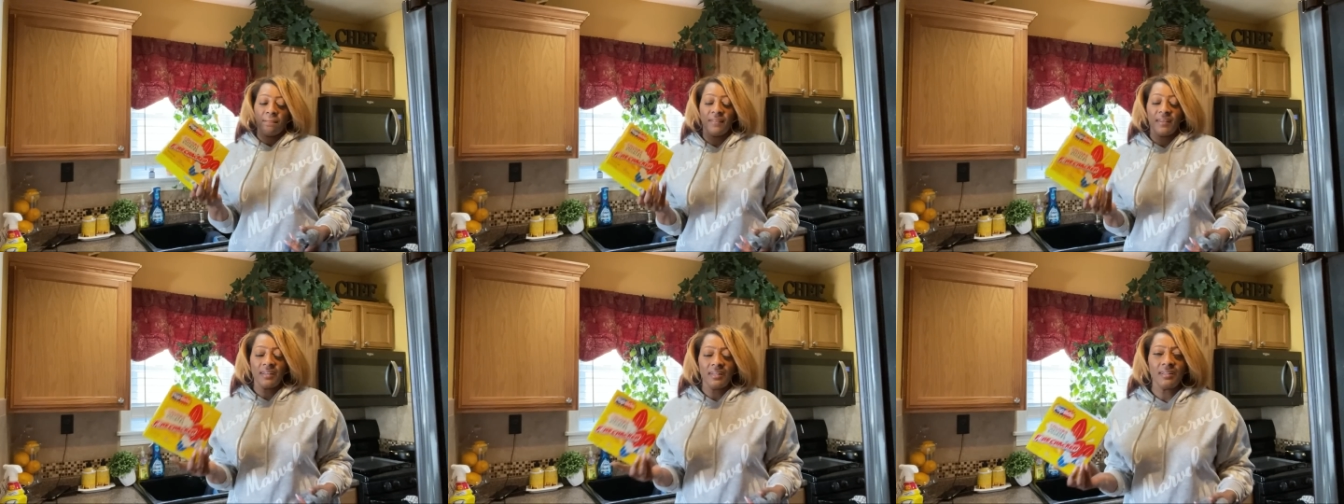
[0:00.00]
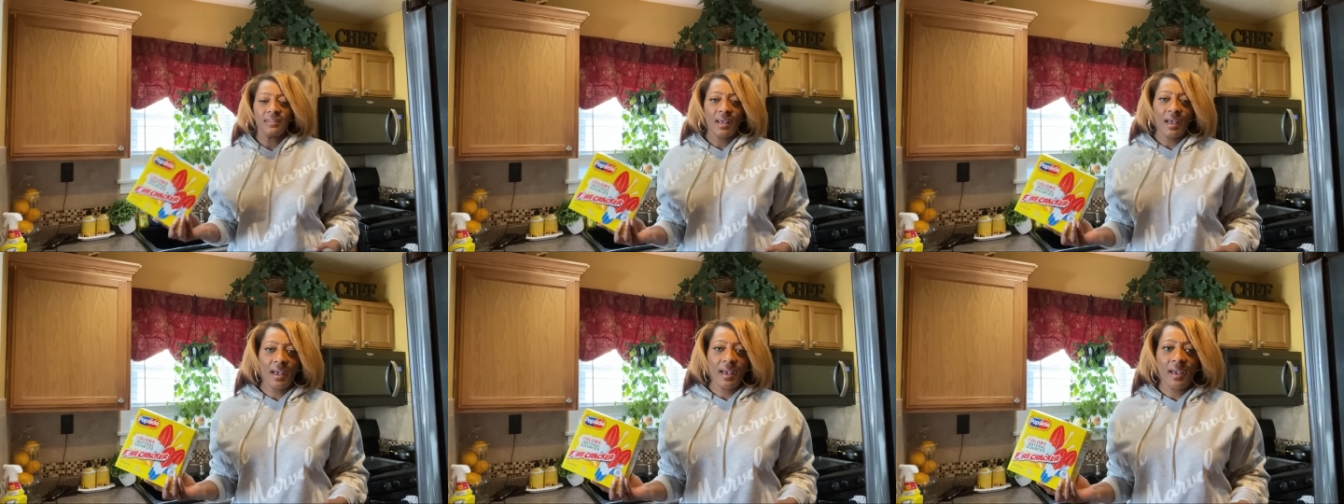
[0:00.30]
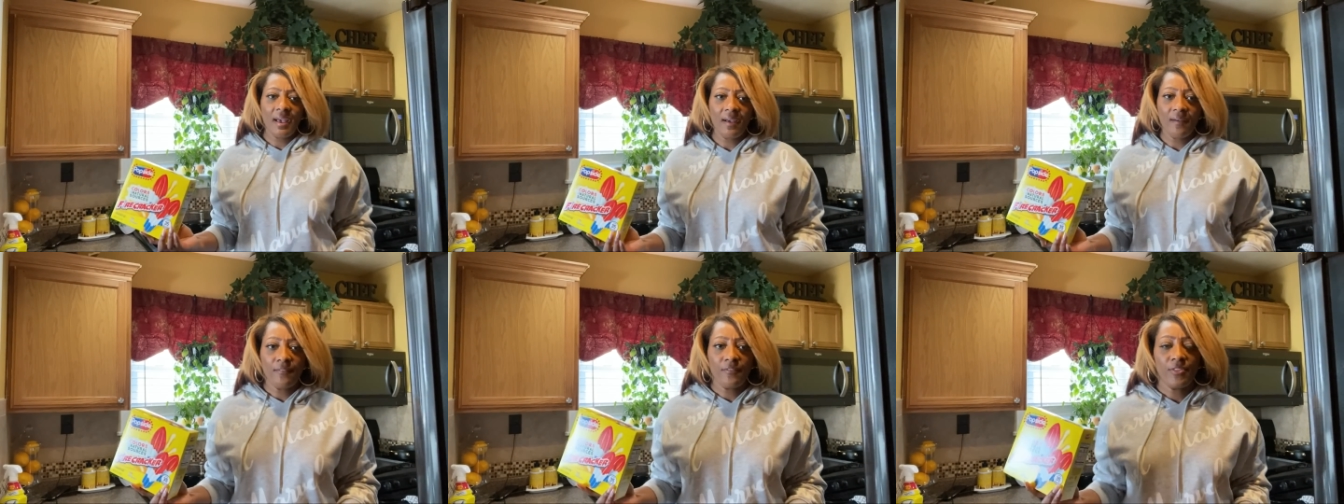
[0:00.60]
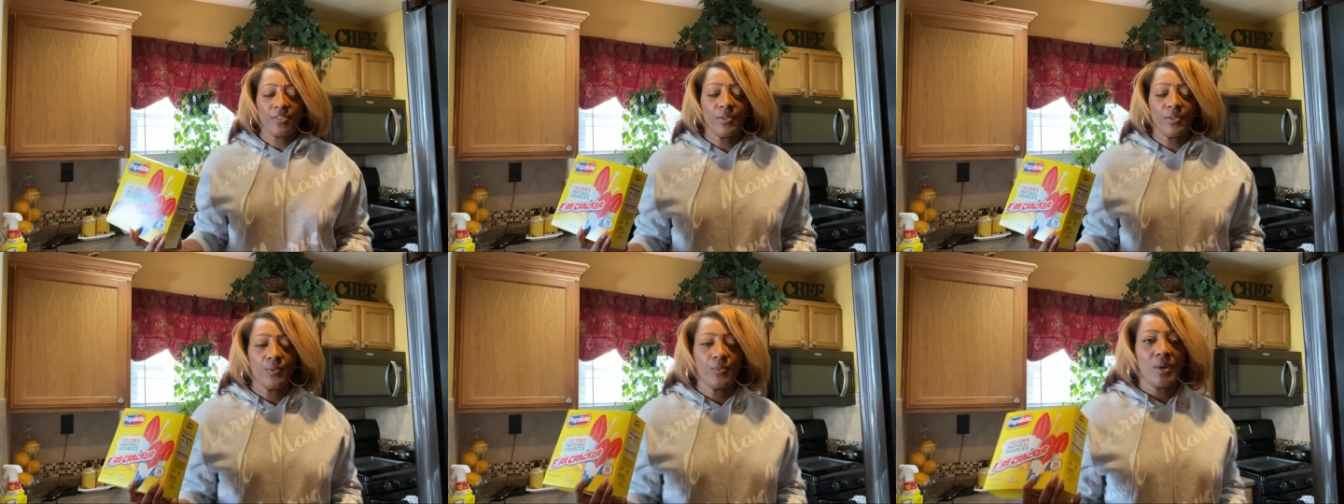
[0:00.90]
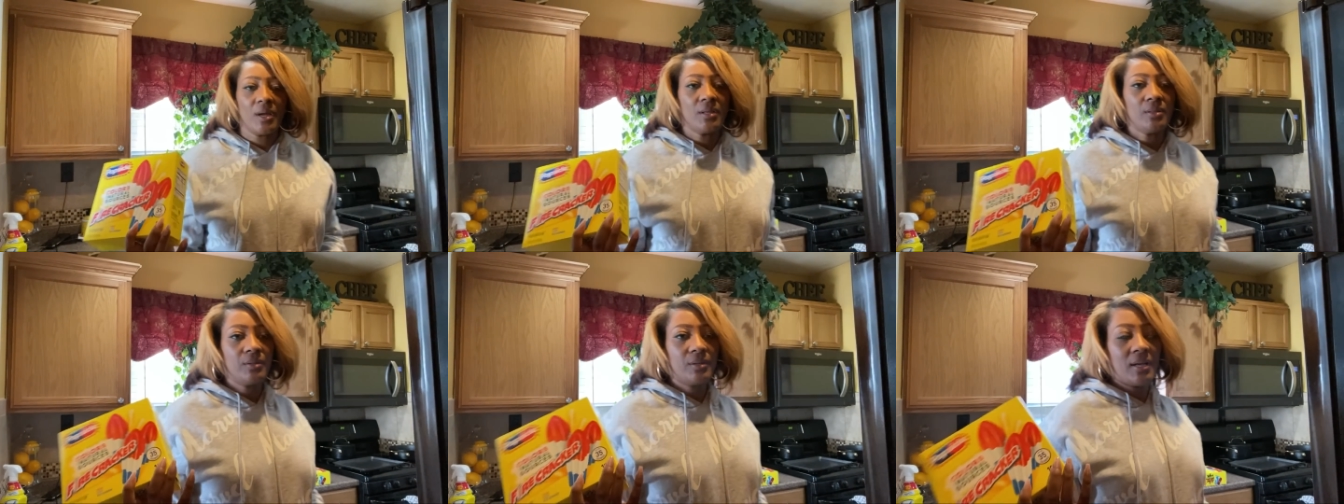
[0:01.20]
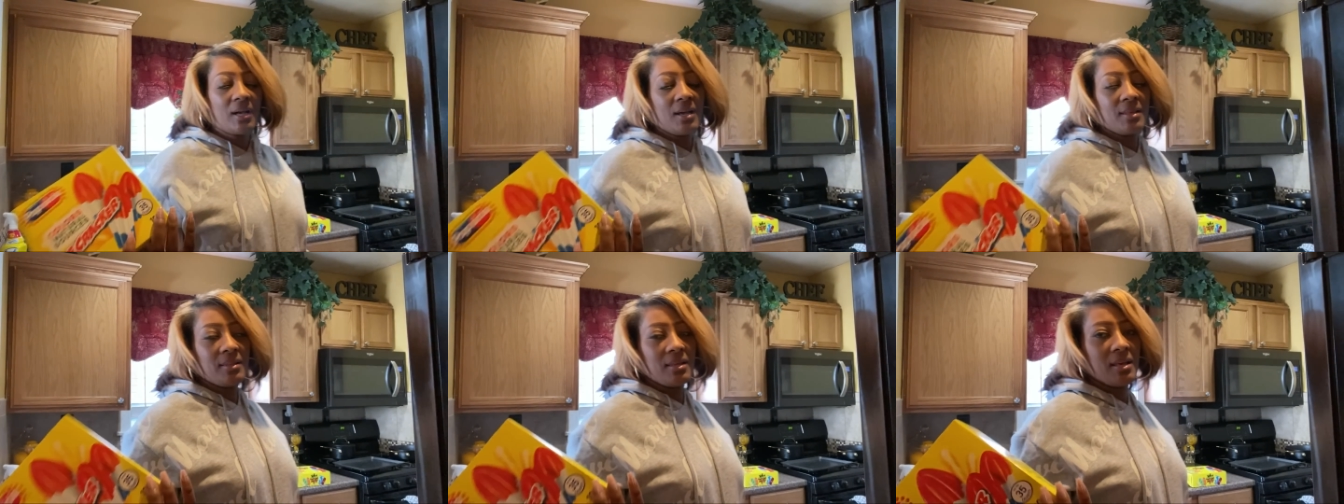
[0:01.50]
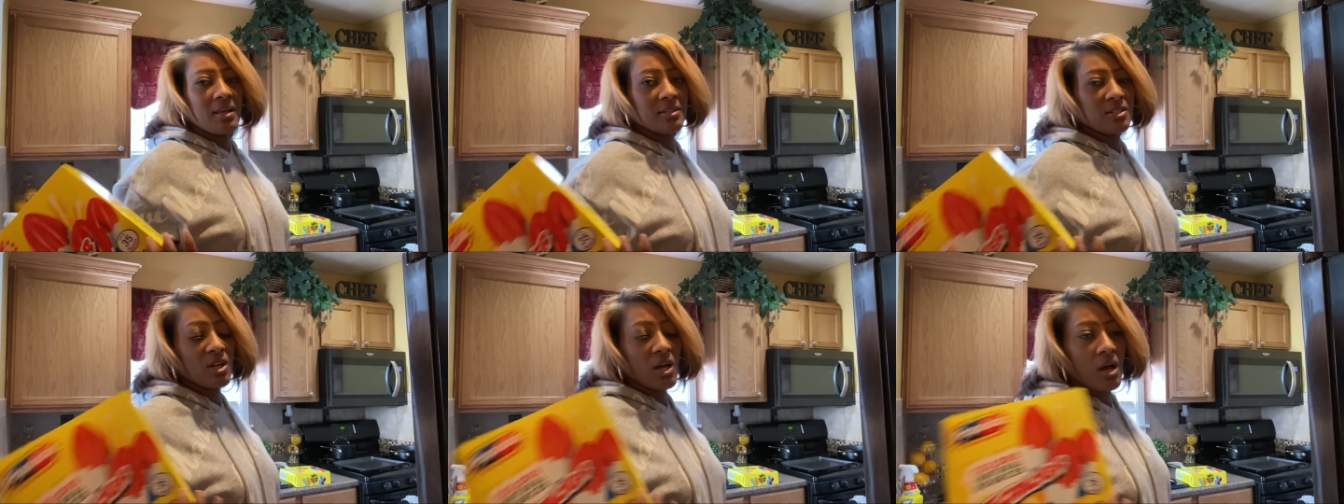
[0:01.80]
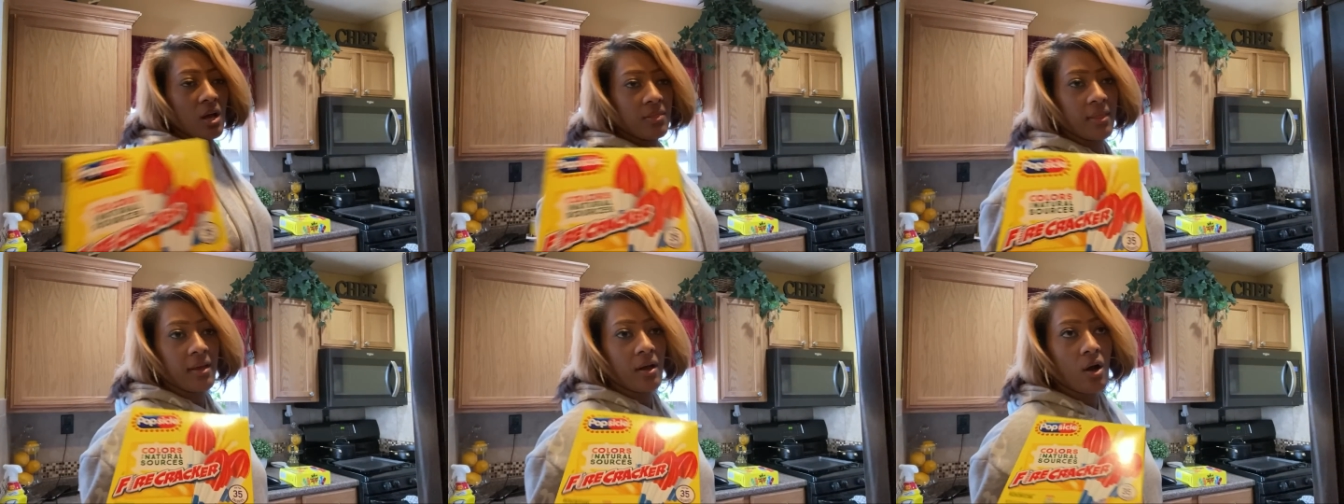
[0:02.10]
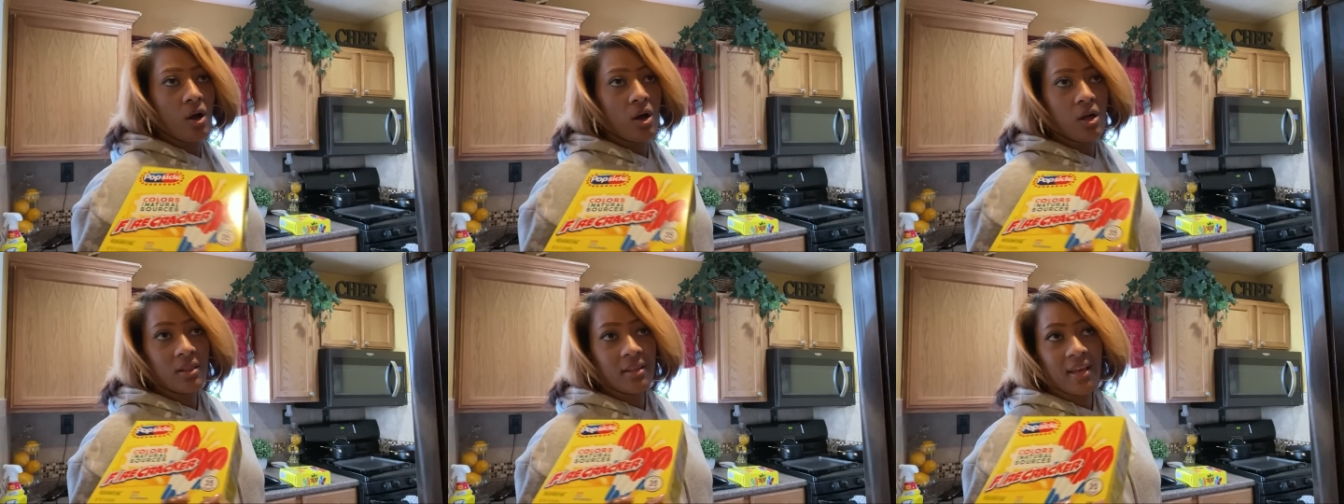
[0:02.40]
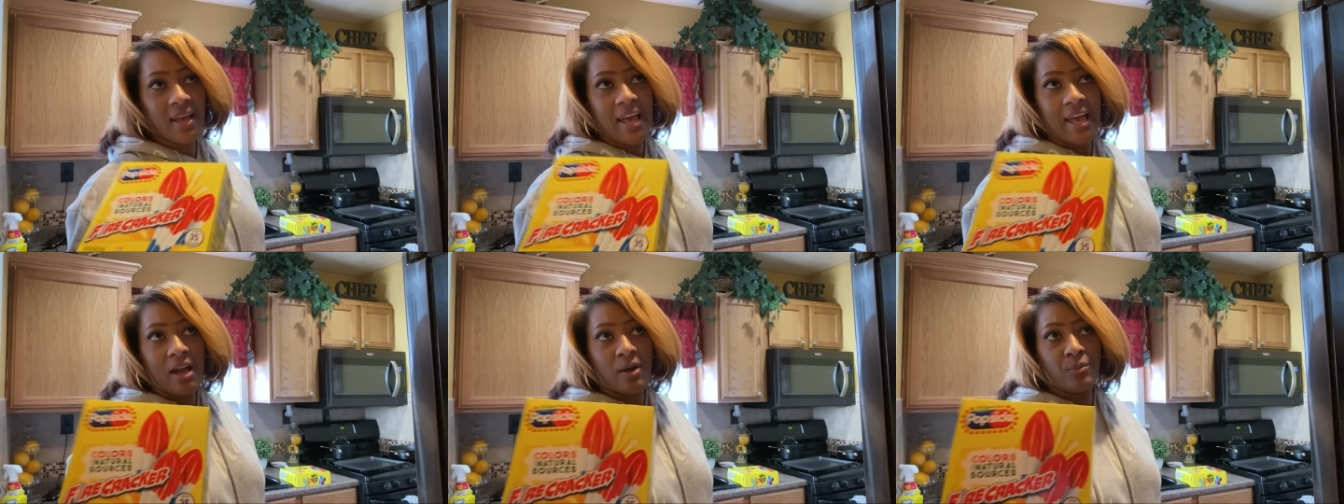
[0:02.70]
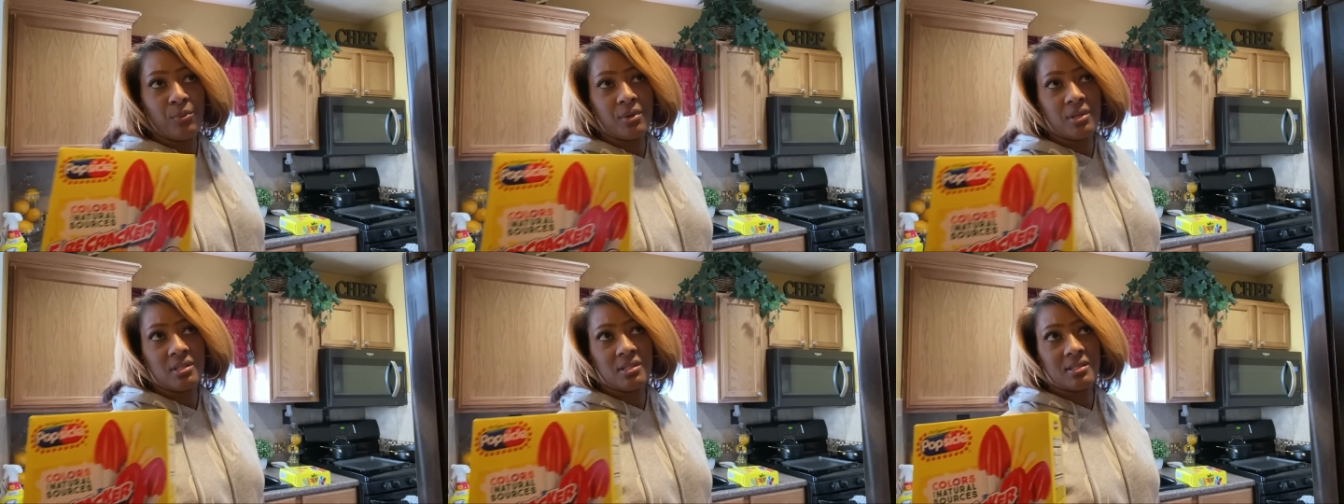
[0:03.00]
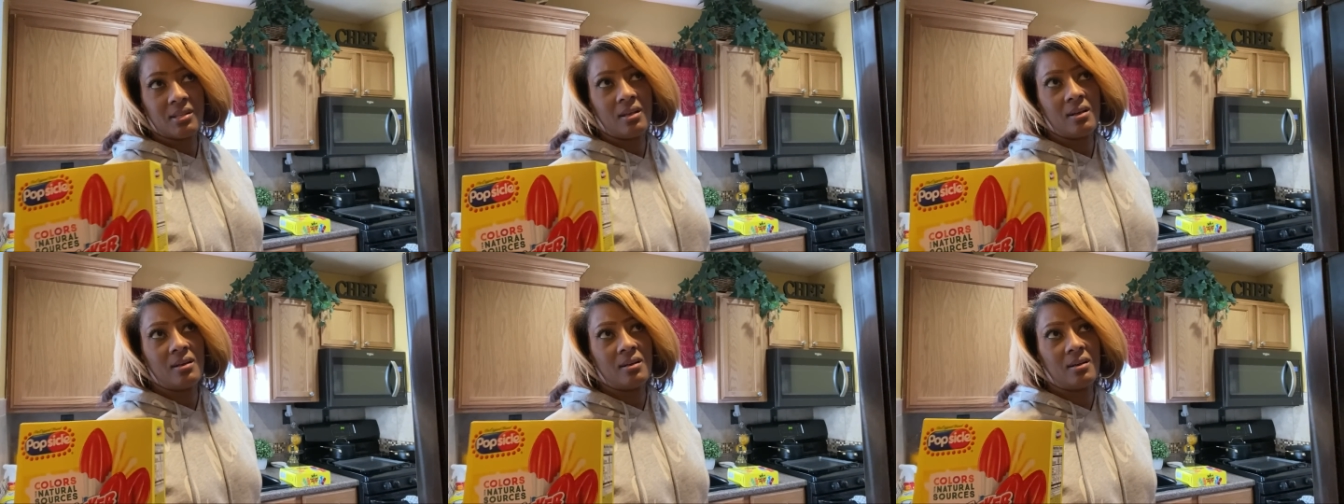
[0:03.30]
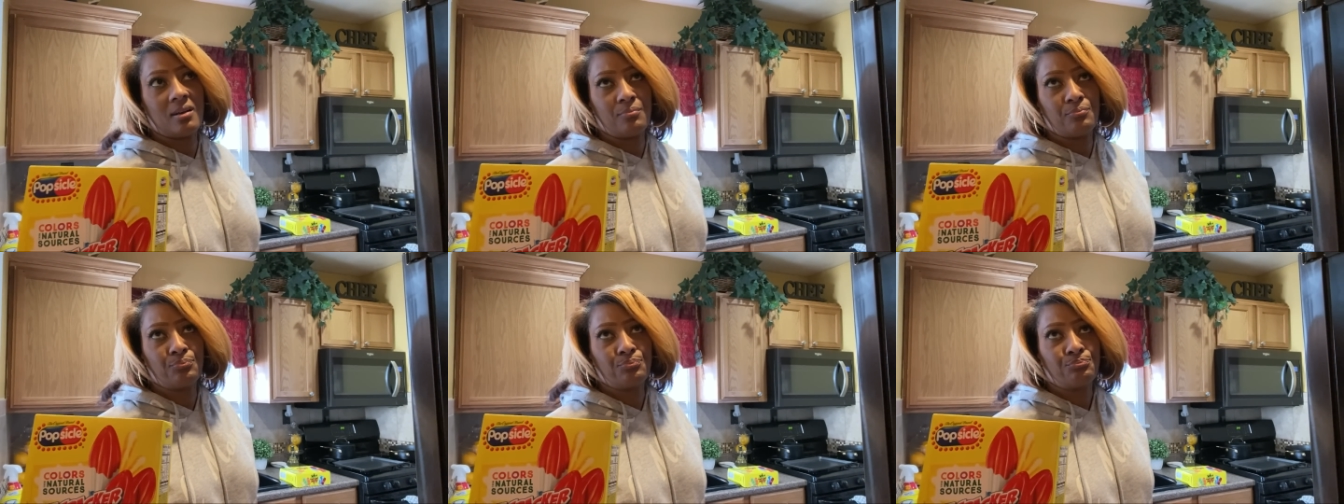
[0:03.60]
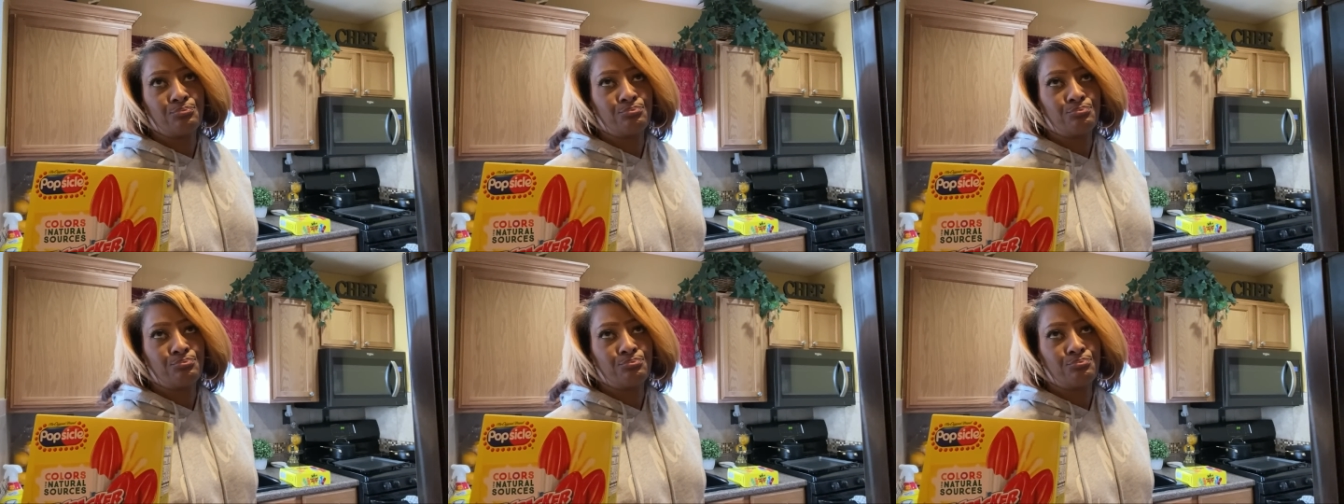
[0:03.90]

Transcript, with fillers: they didn't have the regular kind. They, they all they had was, uh,